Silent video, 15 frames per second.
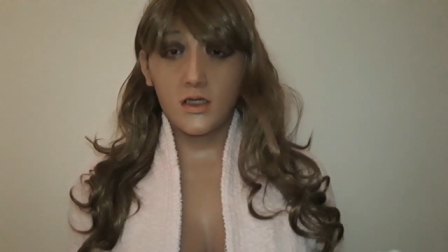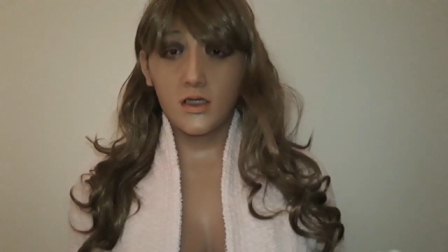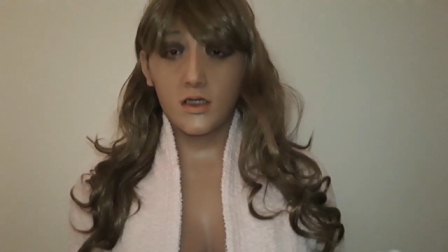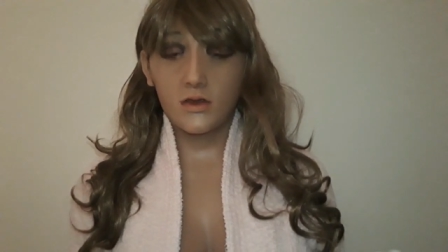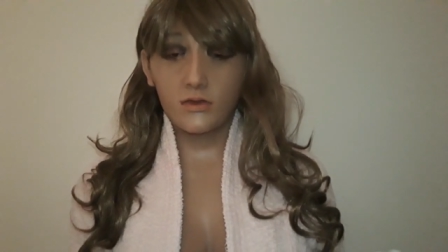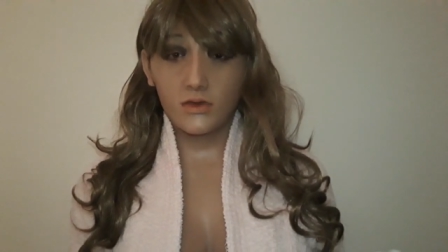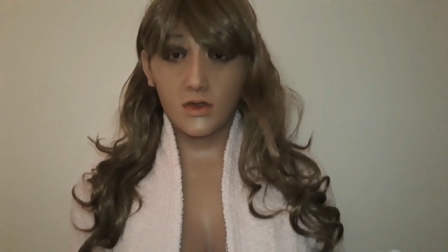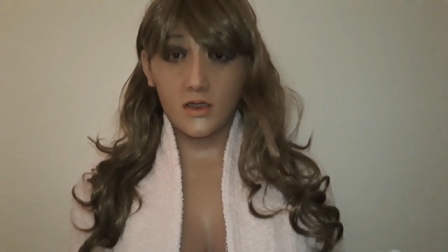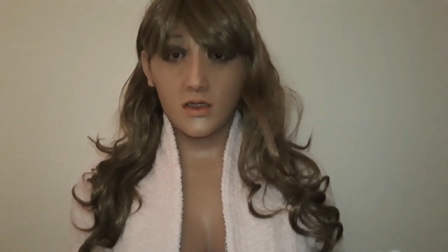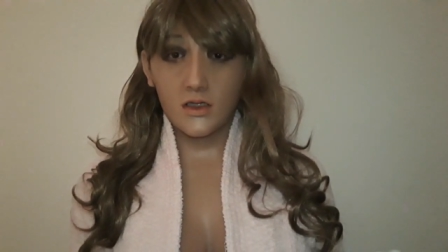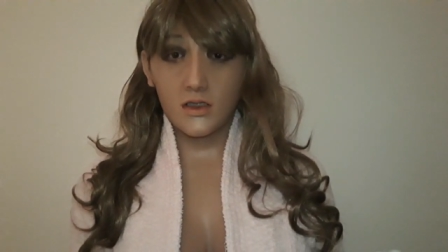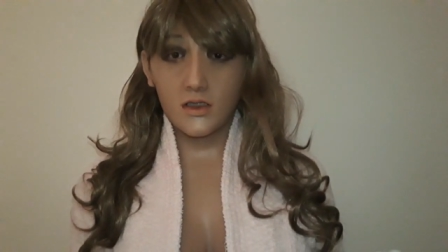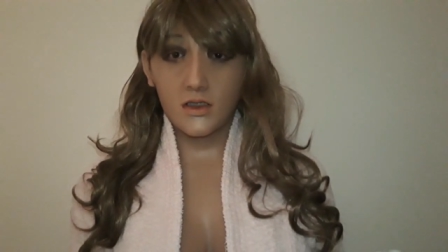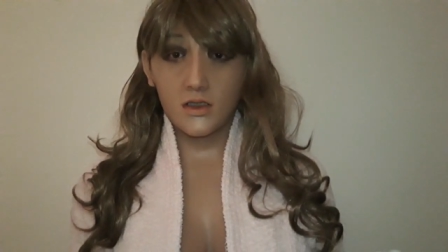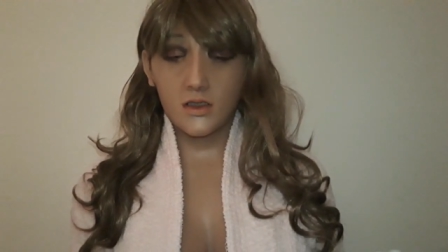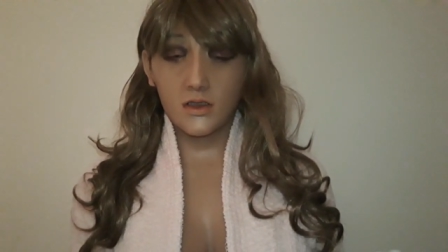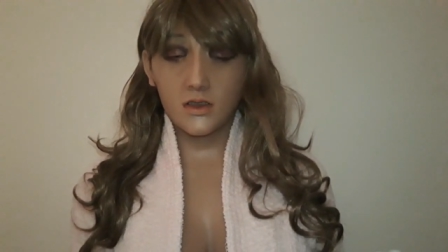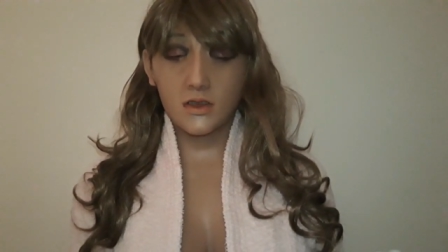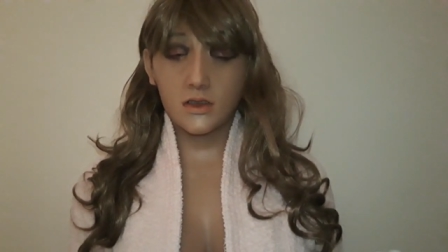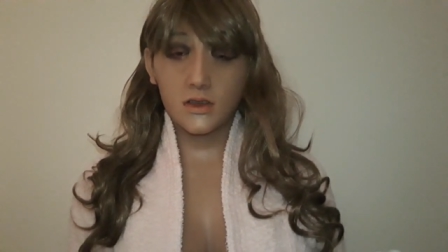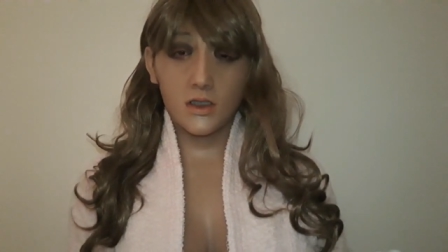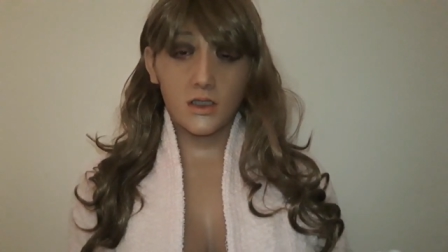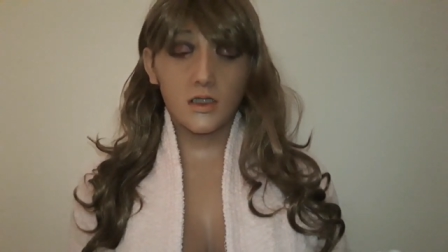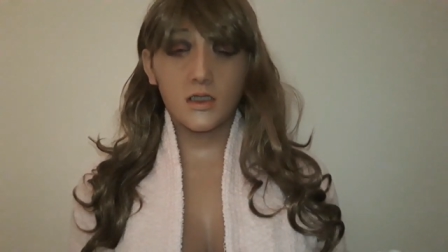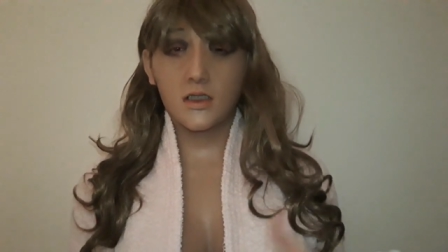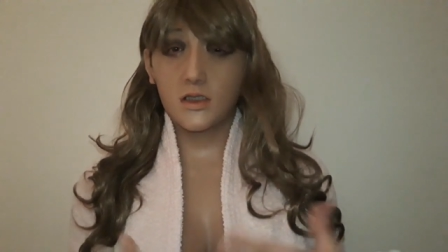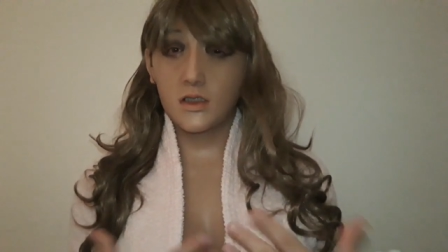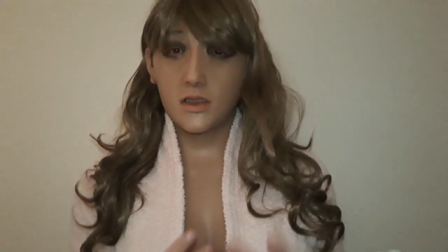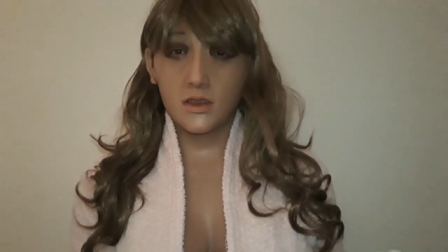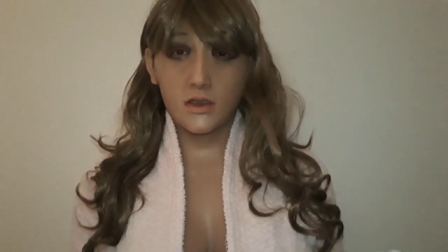if i talk
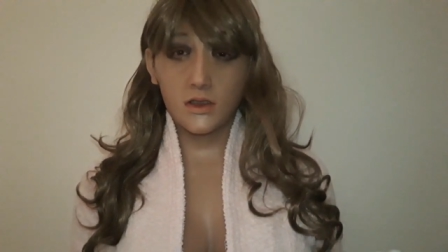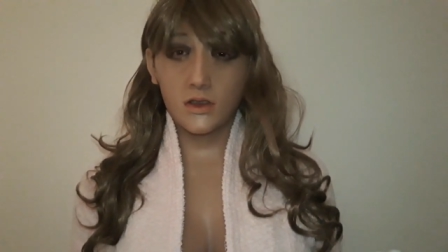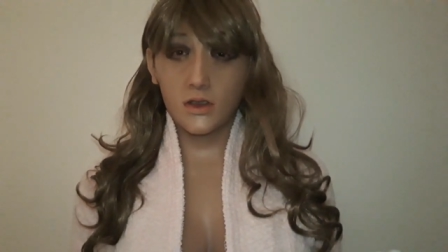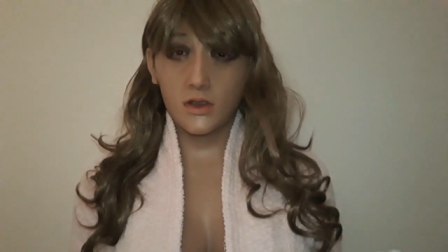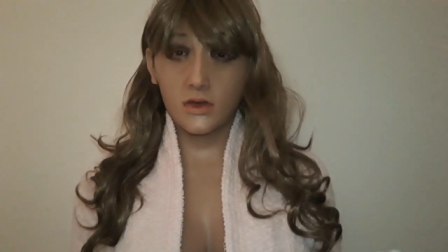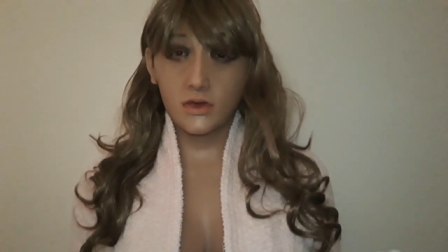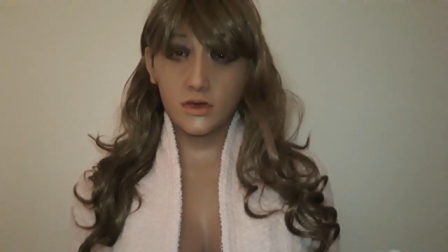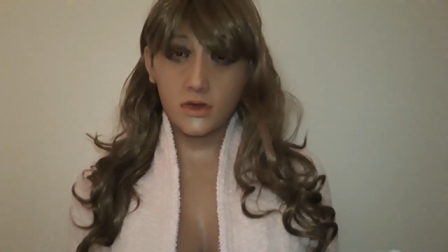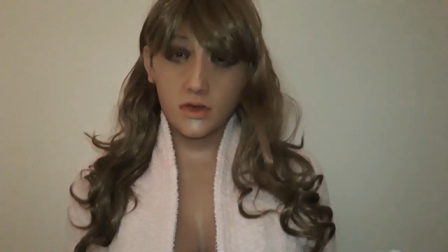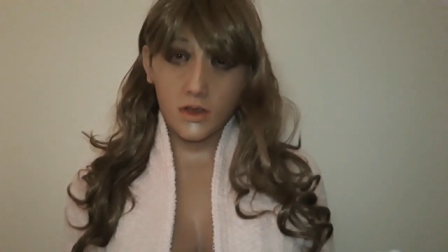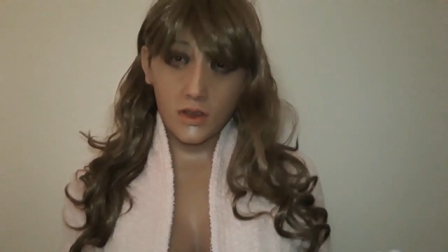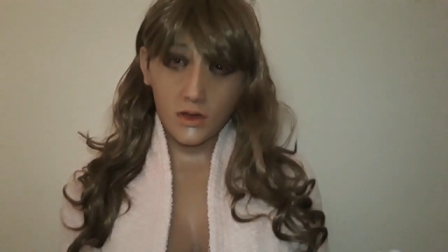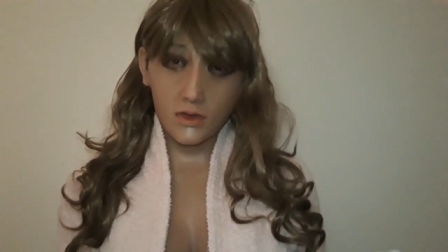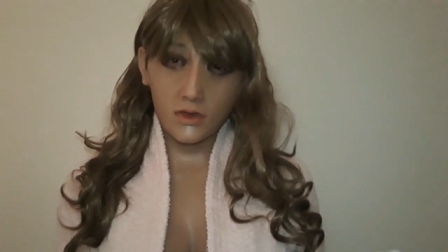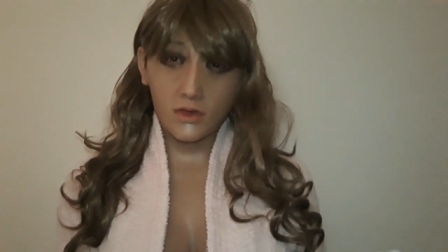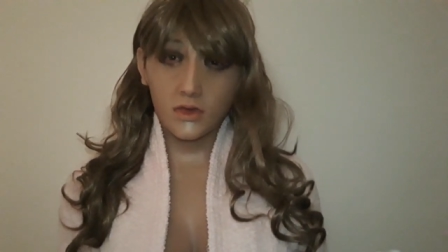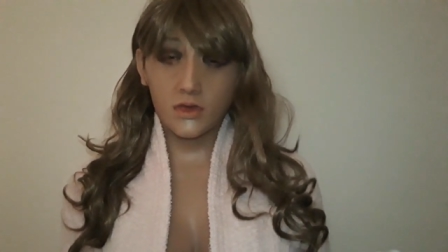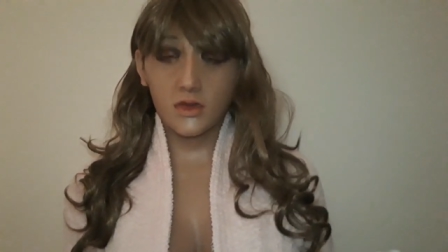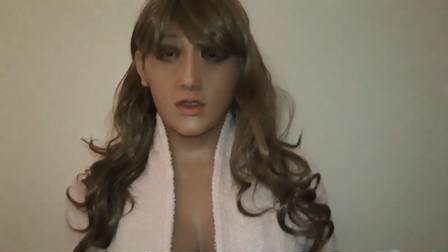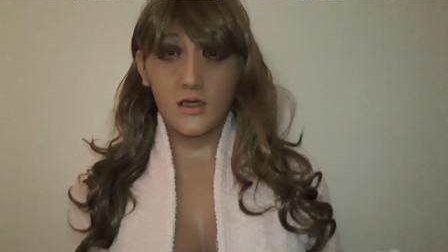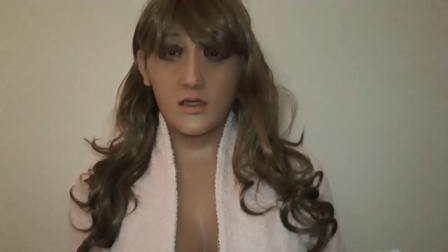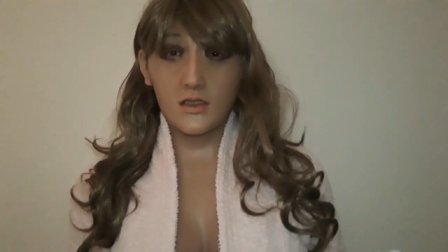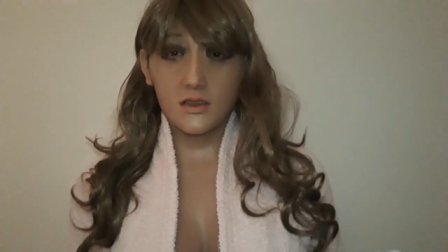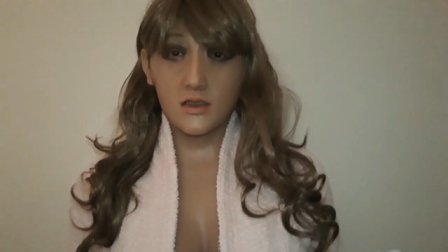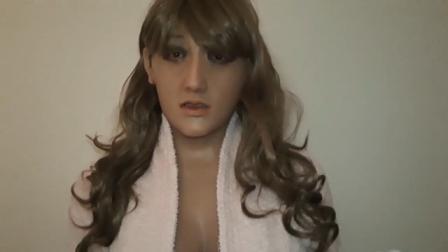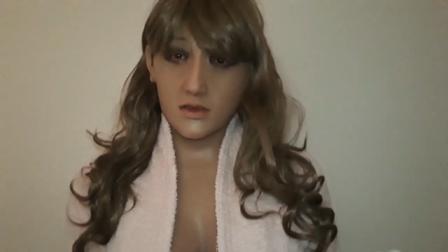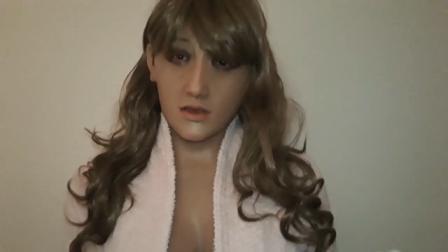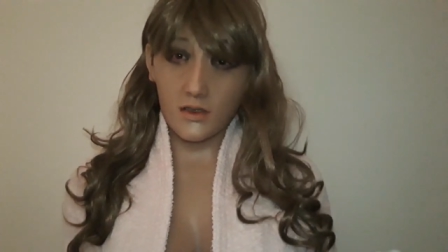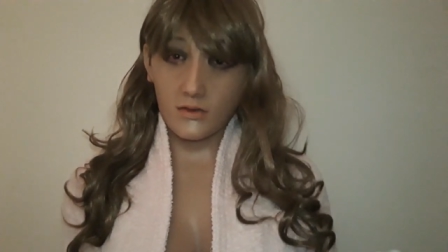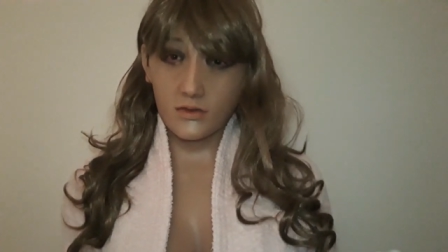a little you know slow and
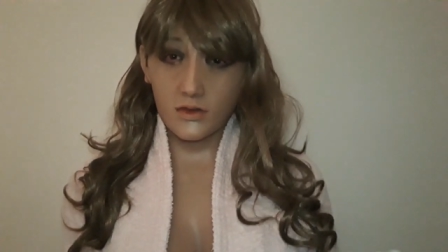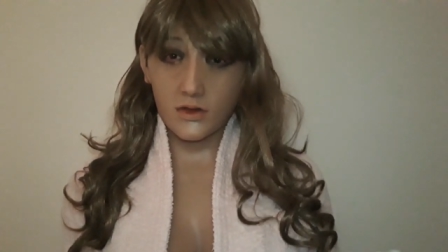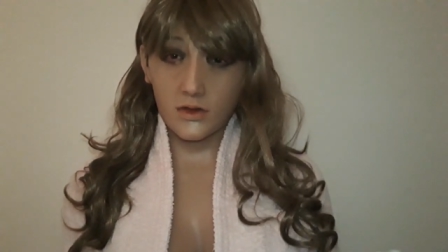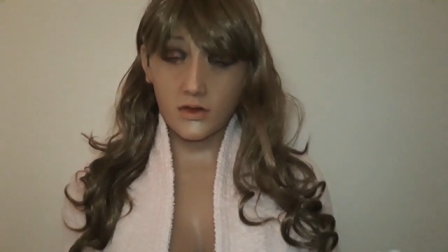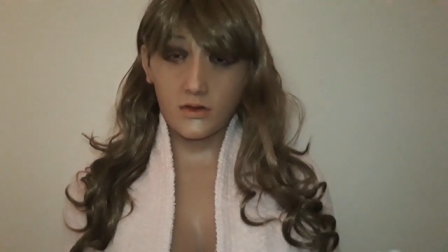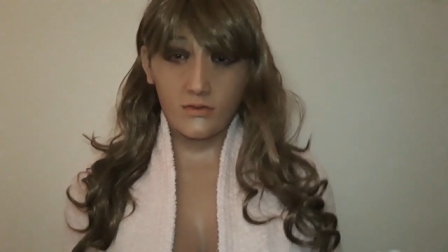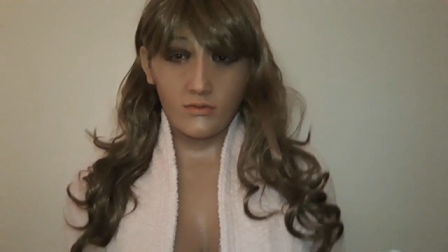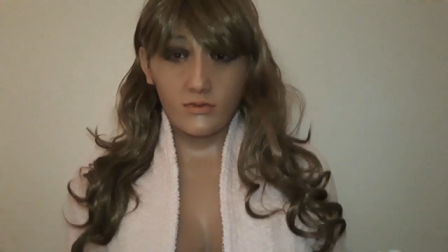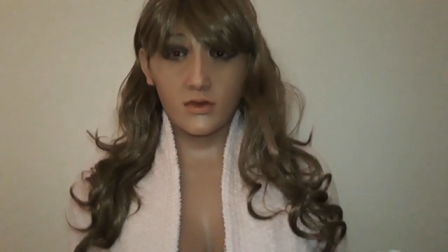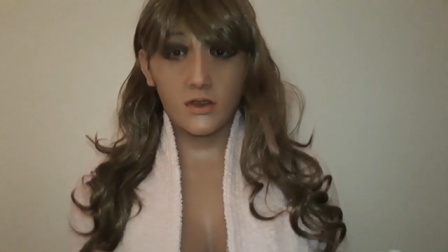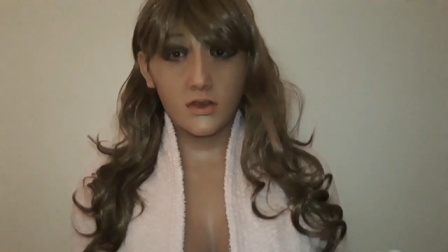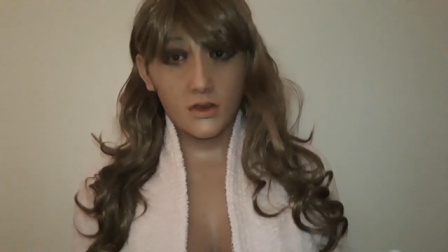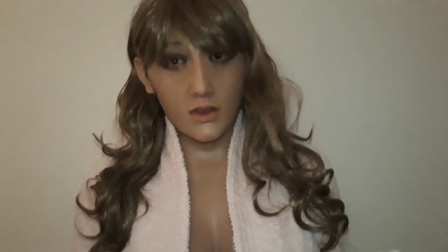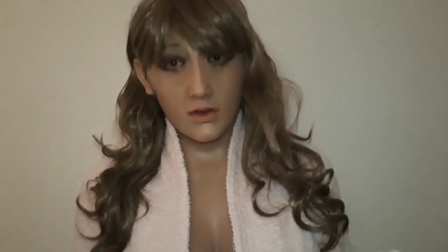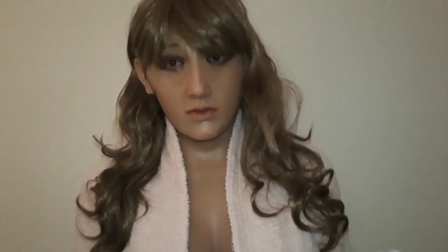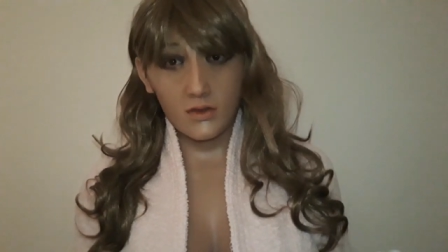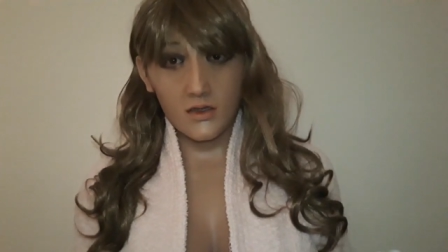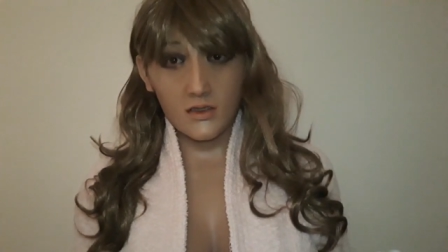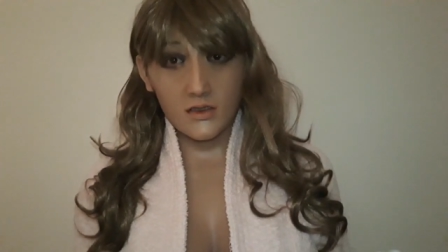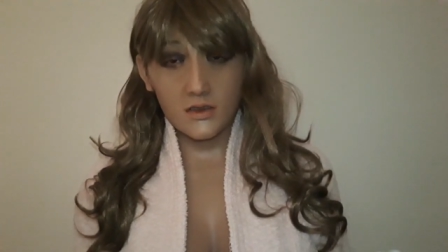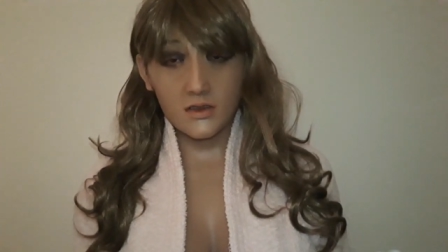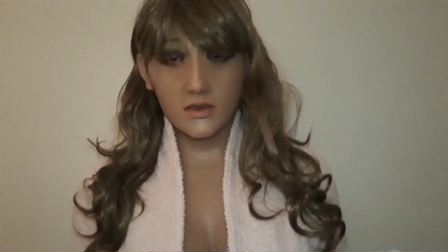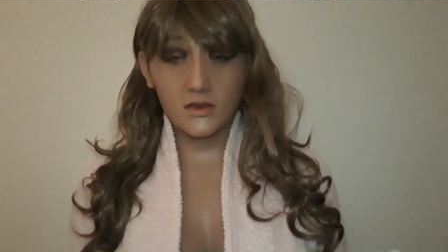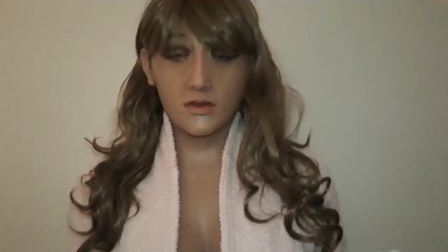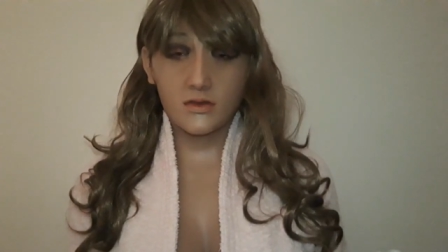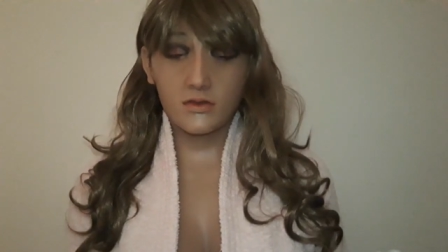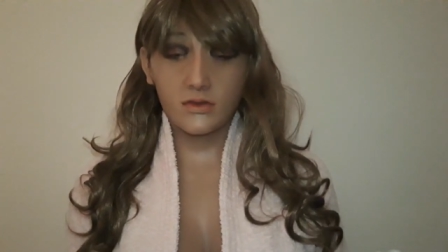softer don't mind